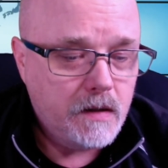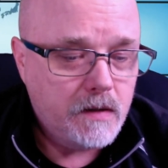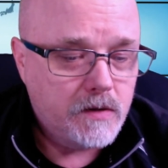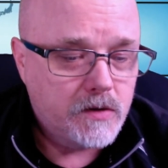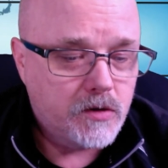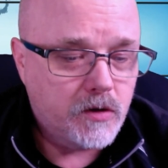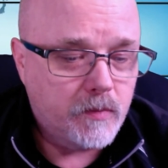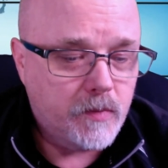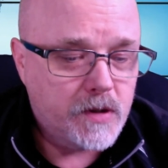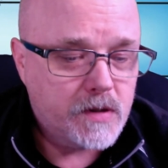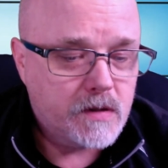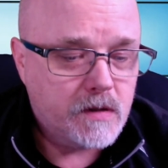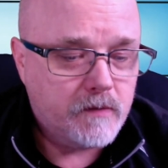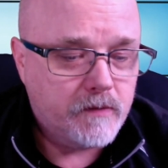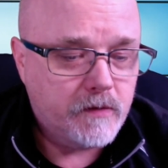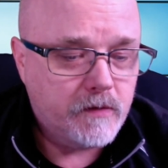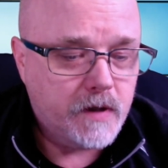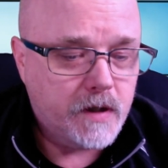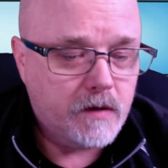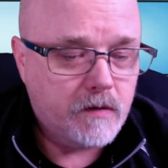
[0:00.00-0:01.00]
Turn myself
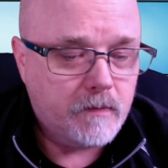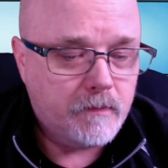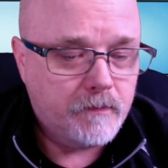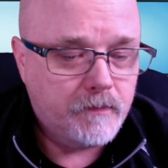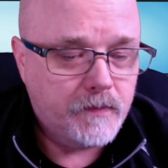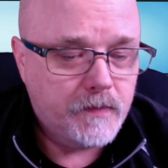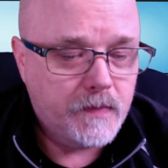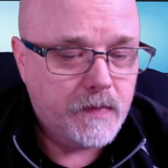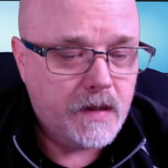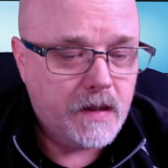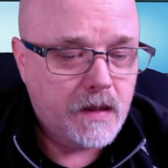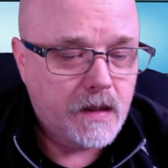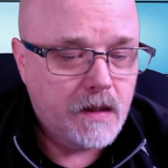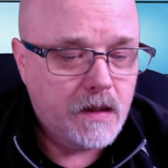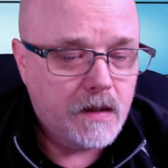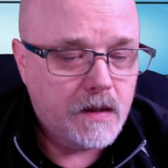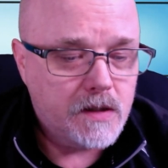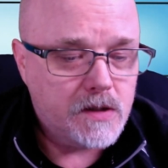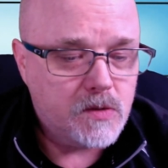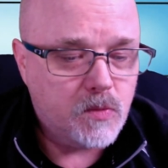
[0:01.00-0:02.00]
around.
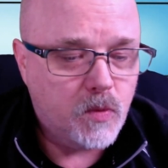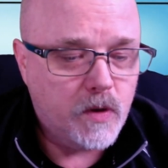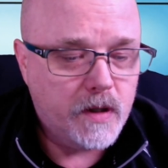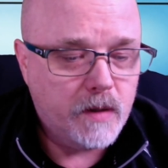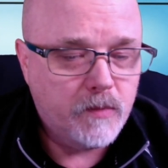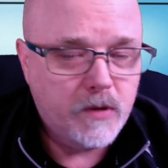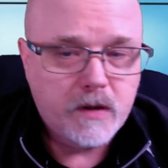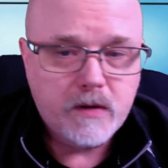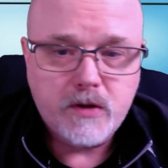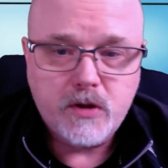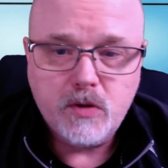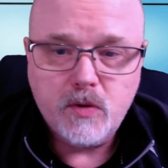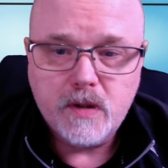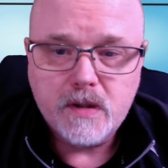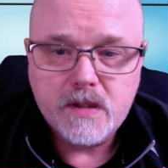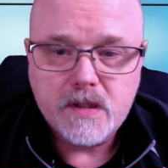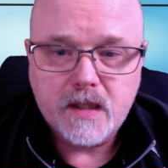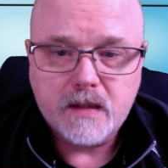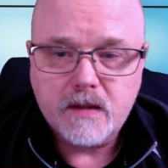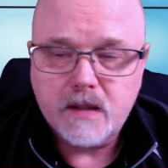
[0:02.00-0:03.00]
Because what I'm going to do
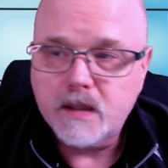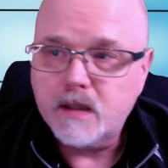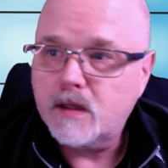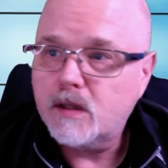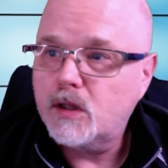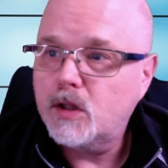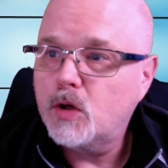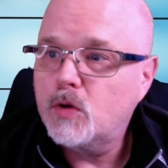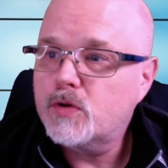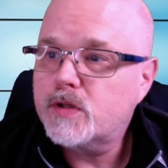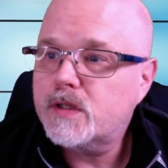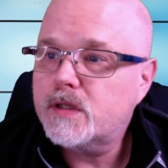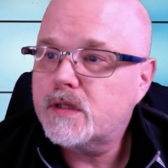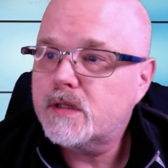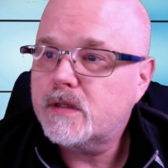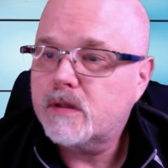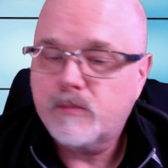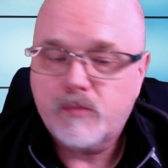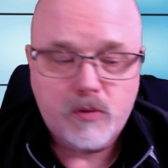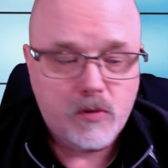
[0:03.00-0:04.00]
is at the closest
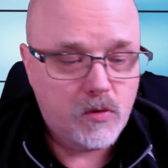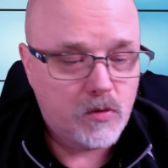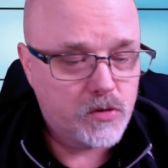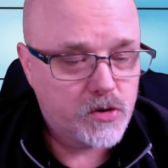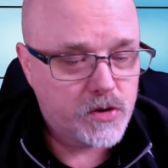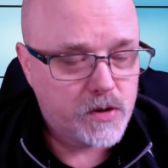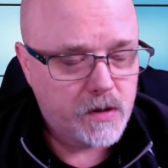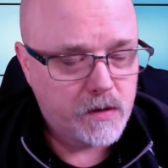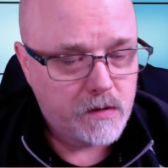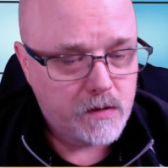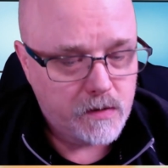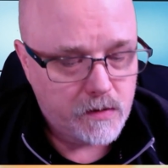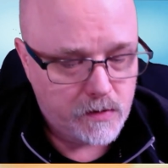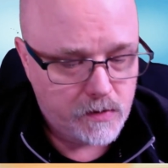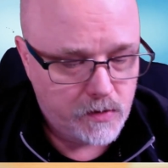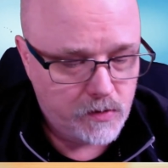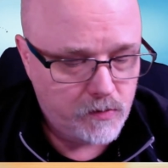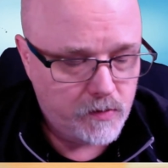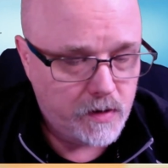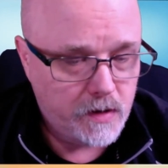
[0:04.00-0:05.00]
approach
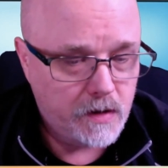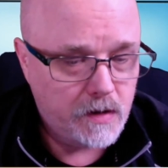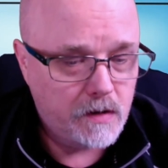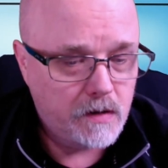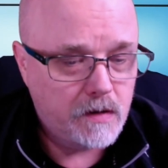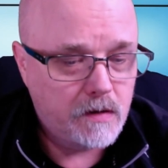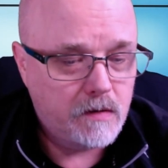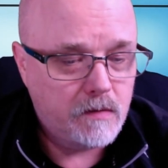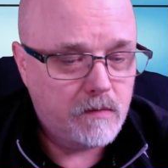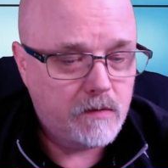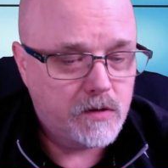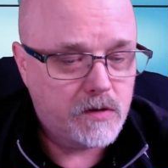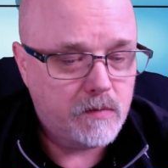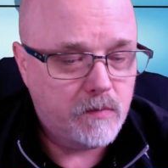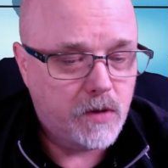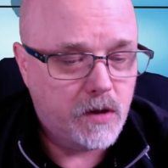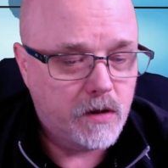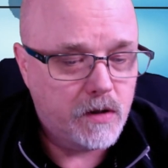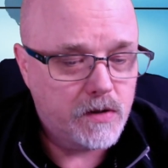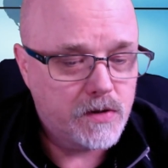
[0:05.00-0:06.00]
to
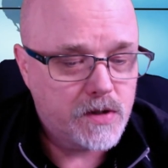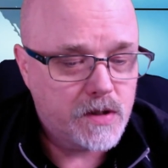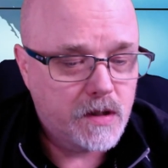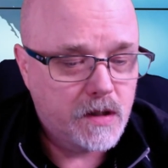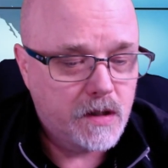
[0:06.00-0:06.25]
Mars,